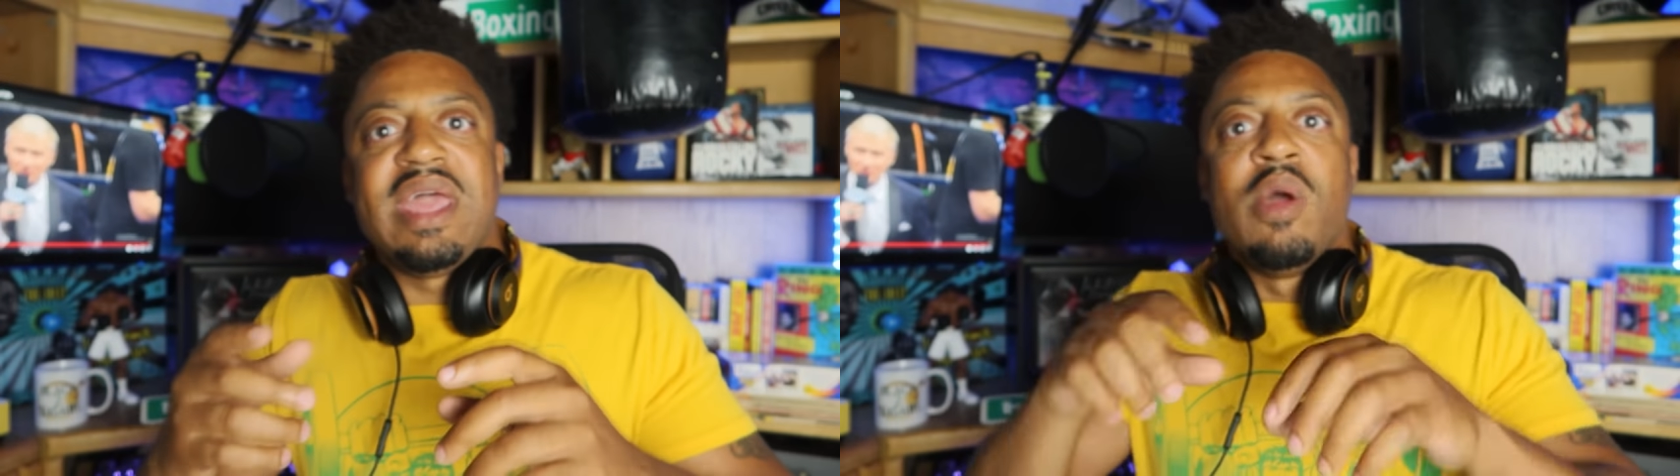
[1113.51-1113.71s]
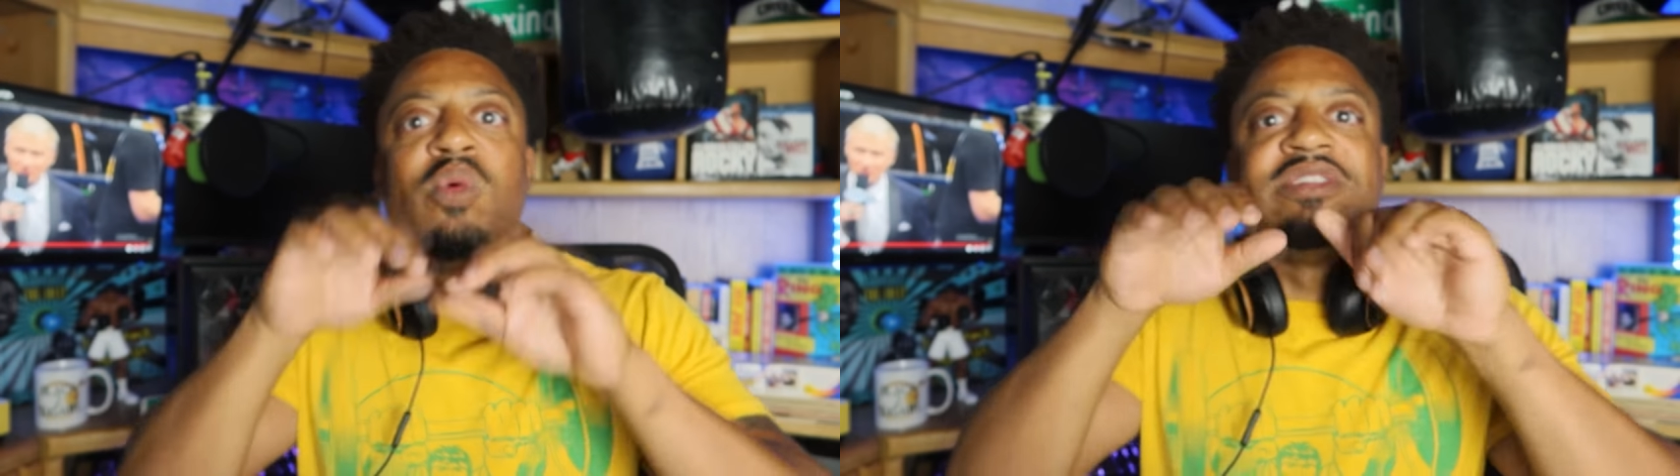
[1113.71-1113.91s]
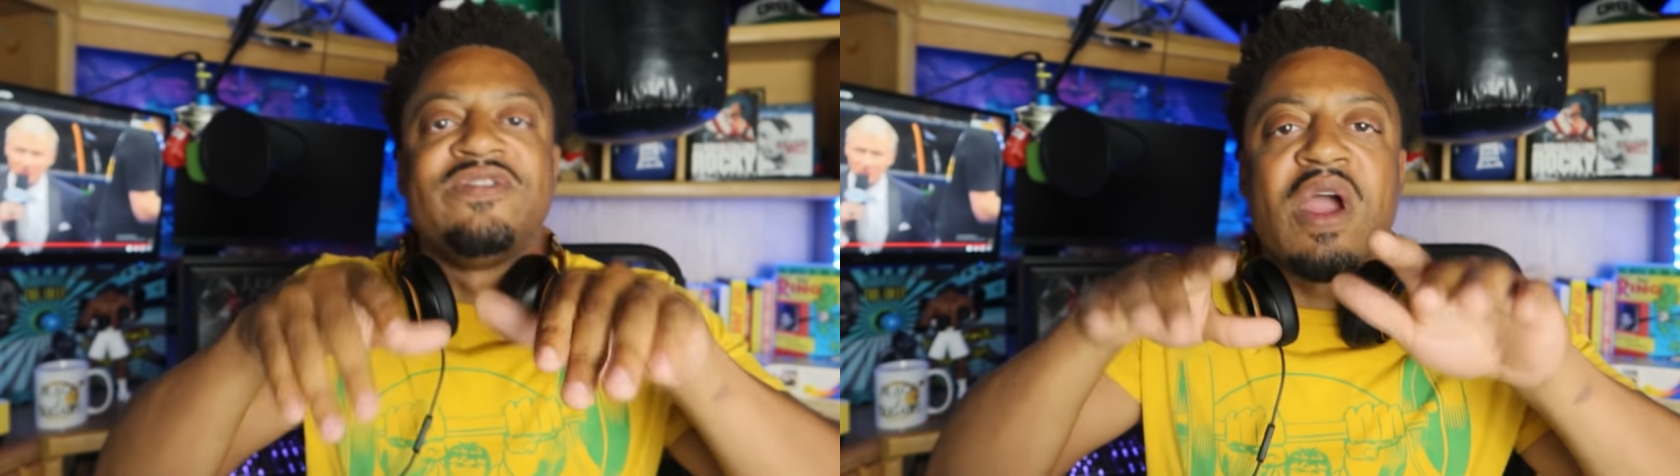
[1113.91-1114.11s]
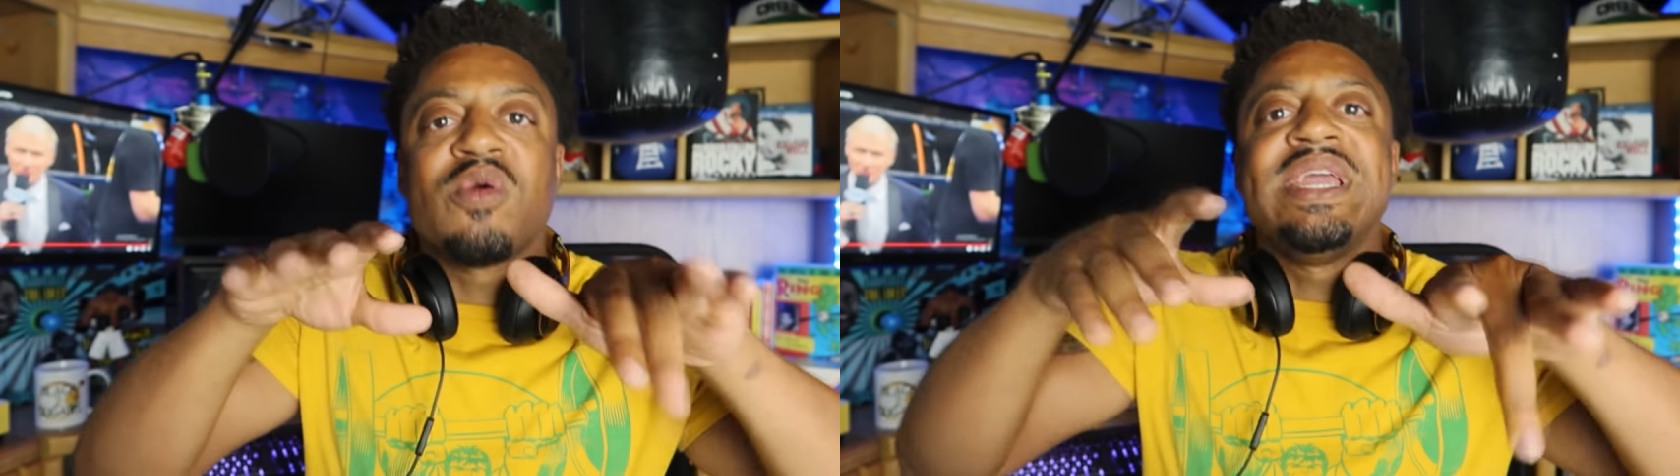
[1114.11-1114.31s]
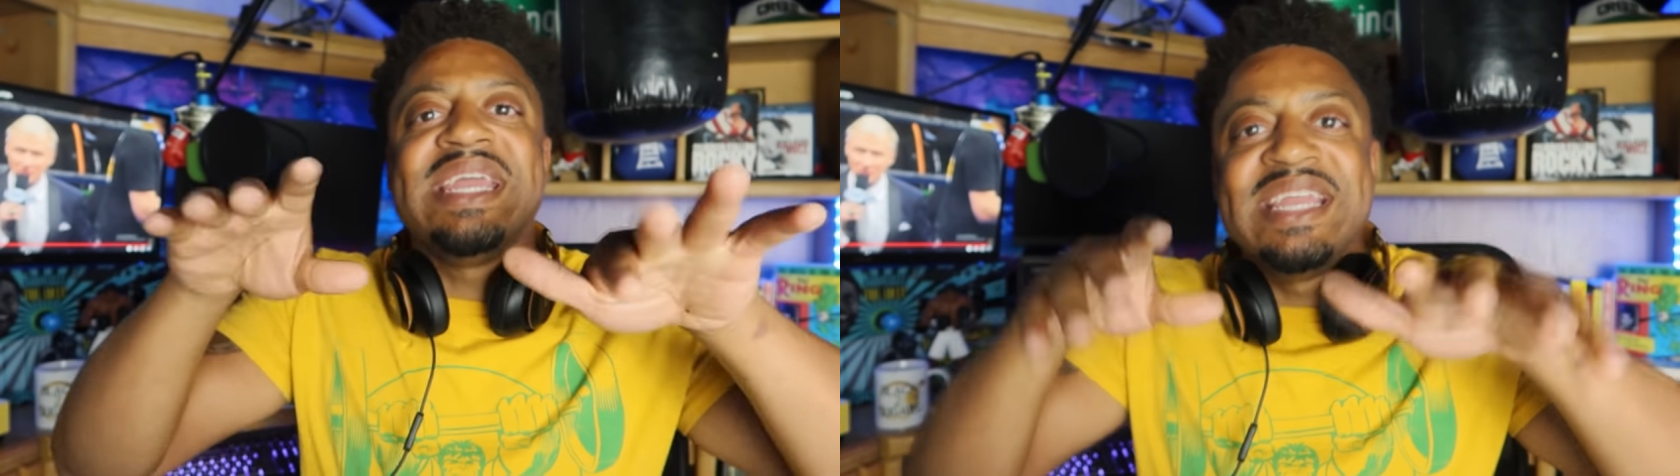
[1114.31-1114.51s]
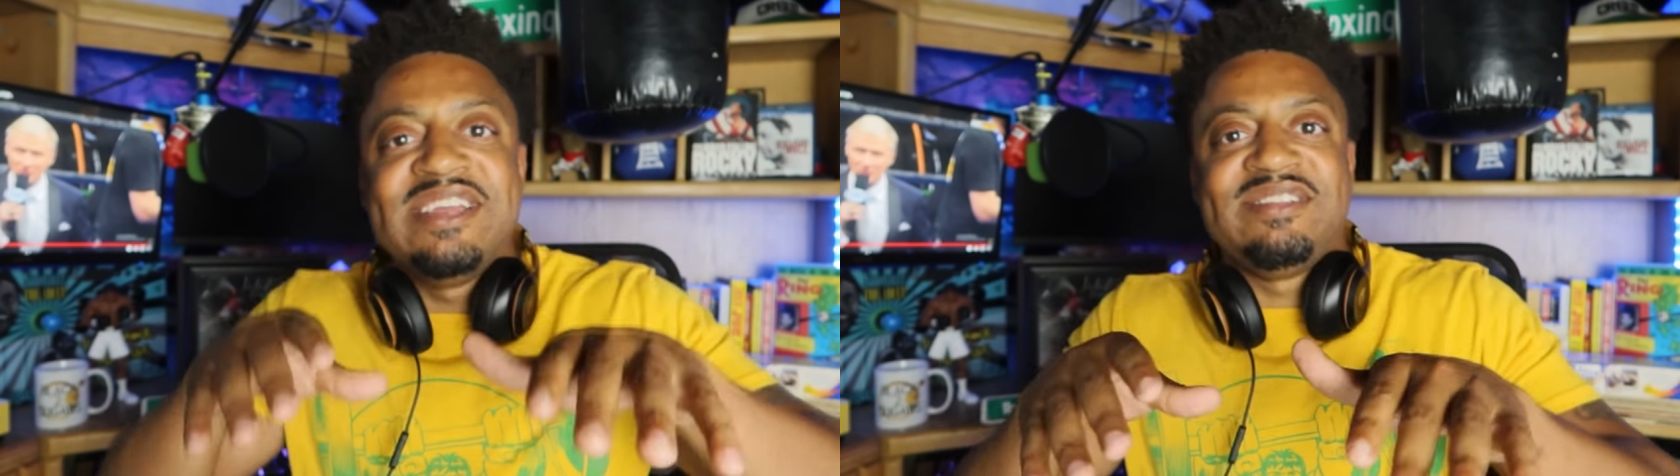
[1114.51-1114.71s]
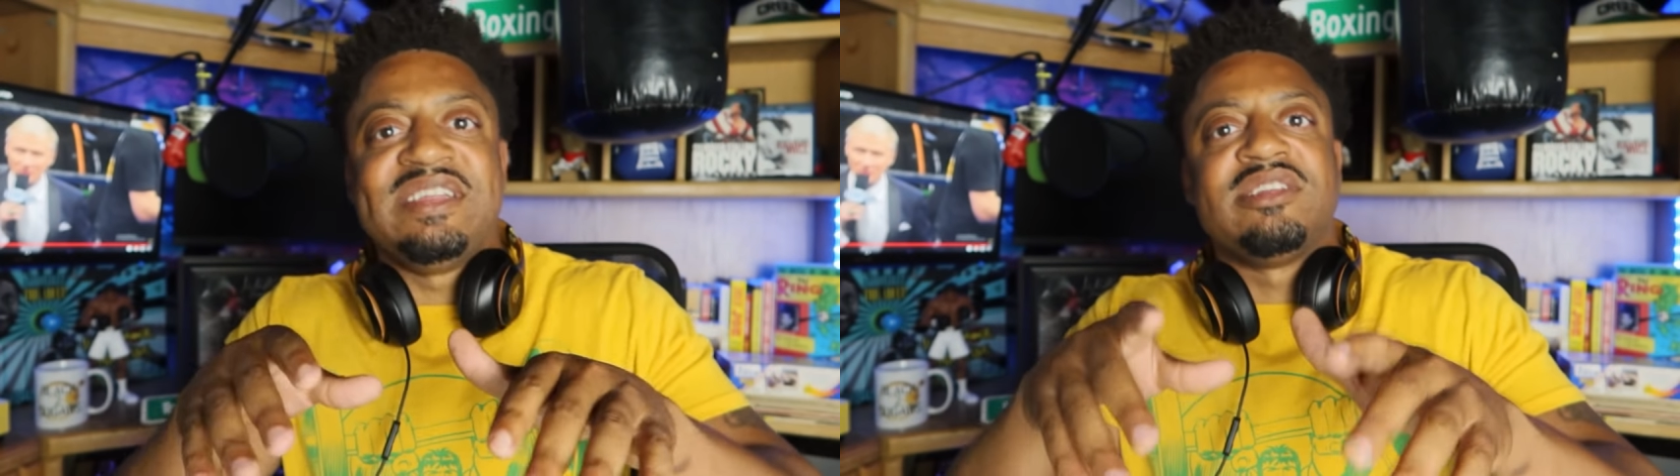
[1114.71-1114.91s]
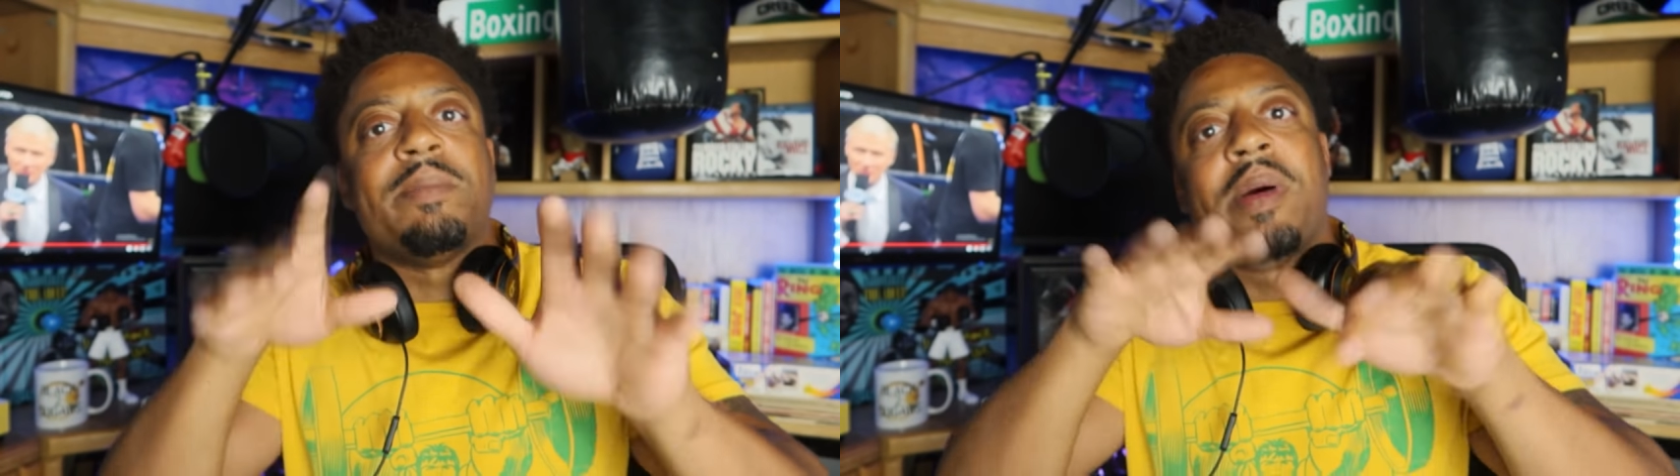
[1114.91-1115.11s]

It was very easy to